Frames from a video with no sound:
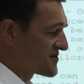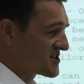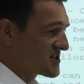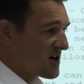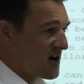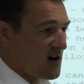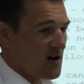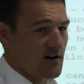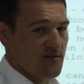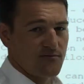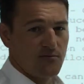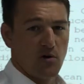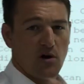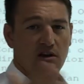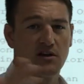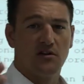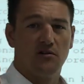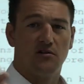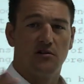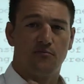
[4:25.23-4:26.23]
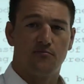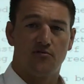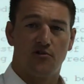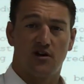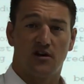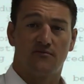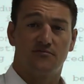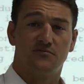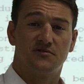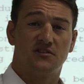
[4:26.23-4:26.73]
of staff working on a
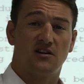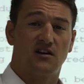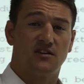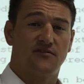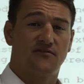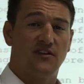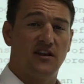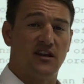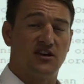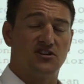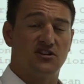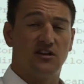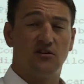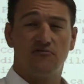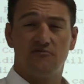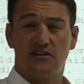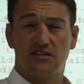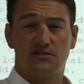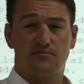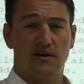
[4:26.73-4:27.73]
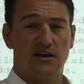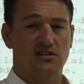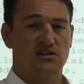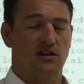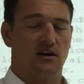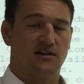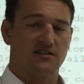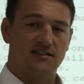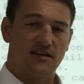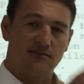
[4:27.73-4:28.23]
product from start to finish, they're not really specialised.